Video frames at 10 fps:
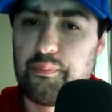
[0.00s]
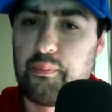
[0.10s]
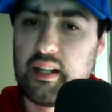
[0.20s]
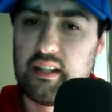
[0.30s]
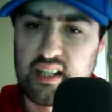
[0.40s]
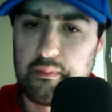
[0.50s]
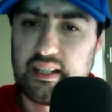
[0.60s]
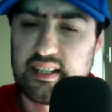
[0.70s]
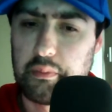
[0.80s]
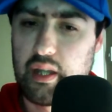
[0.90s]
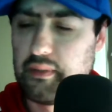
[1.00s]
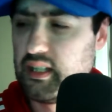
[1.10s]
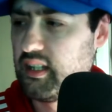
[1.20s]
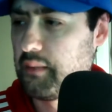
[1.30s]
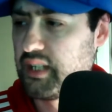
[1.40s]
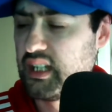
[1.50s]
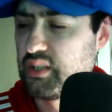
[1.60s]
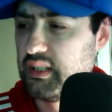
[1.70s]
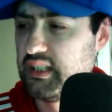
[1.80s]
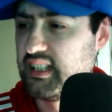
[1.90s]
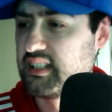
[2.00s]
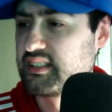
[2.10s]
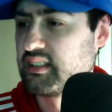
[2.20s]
but there's going to be some coming in update 26.